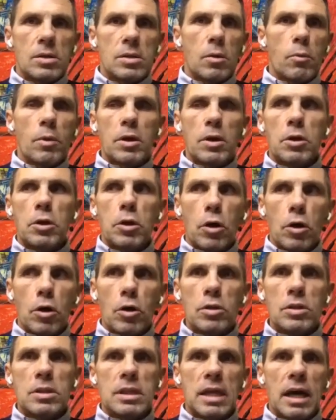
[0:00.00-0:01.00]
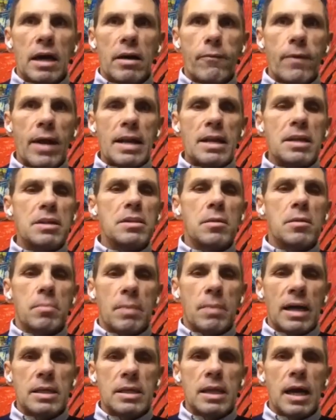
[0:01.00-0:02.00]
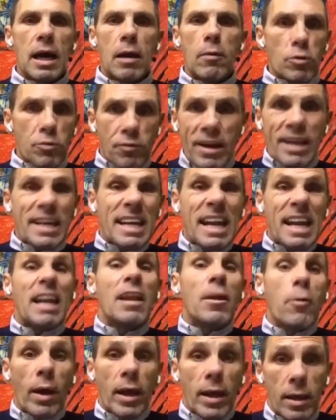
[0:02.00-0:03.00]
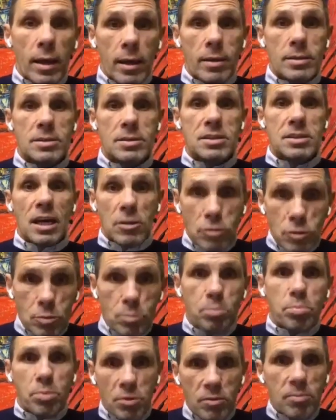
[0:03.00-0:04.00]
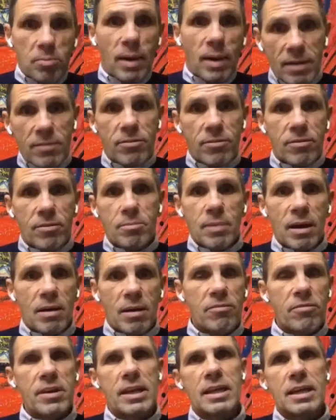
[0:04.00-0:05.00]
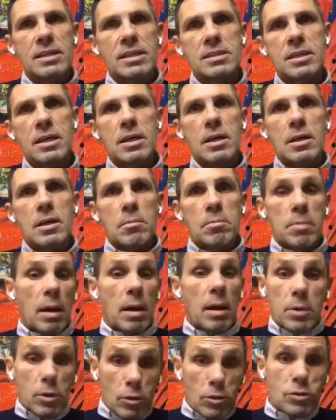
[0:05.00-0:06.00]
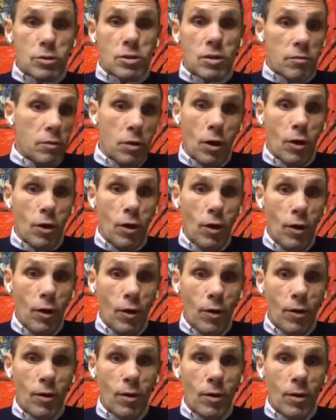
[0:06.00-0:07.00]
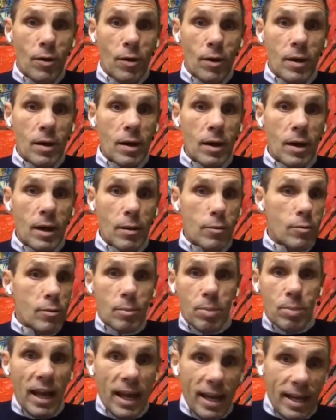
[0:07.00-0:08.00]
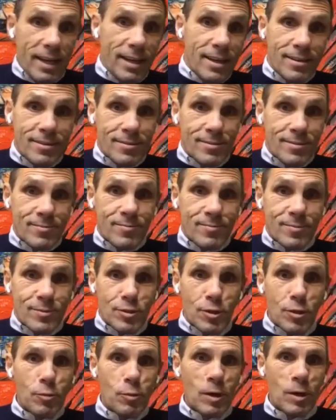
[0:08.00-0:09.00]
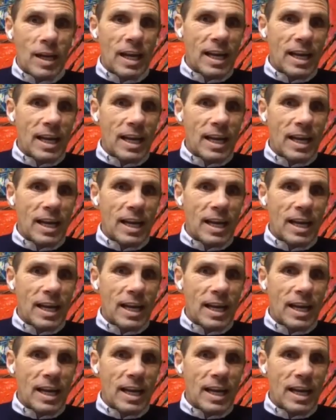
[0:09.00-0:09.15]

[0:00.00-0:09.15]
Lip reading: there were not that running demanding, I was running anyway just to improve my fitness. But because if no, I couldn't play. So it